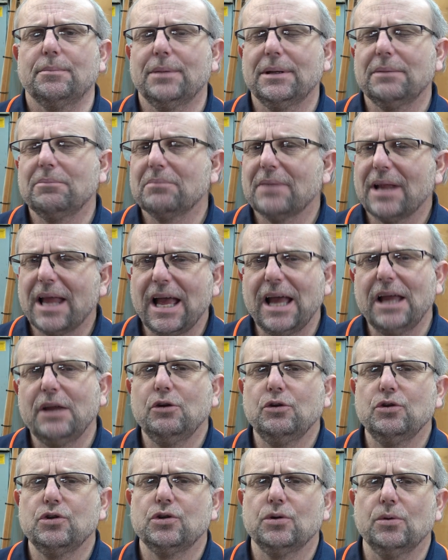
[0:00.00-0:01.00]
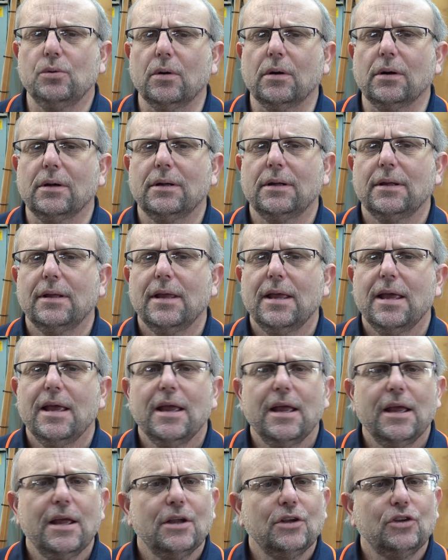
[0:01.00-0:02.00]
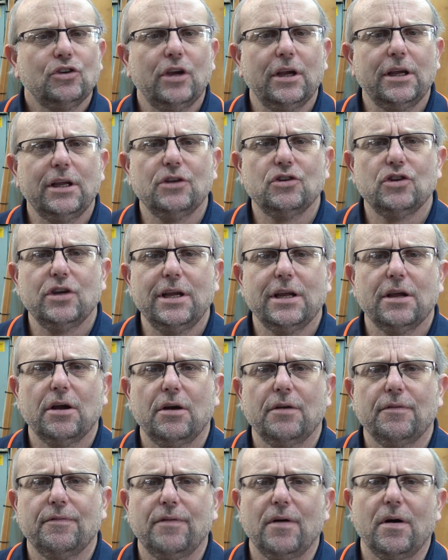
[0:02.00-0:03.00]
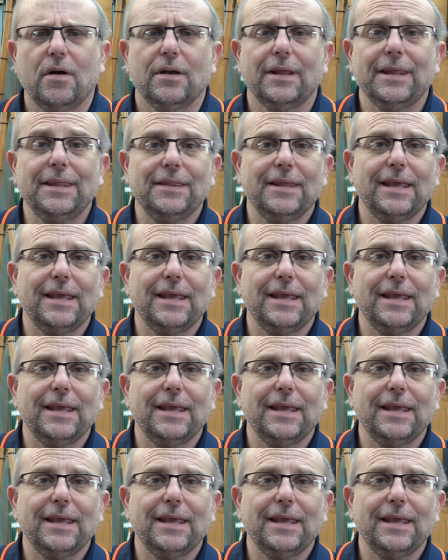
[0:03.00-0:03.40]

But are you sure? Check your G code file in the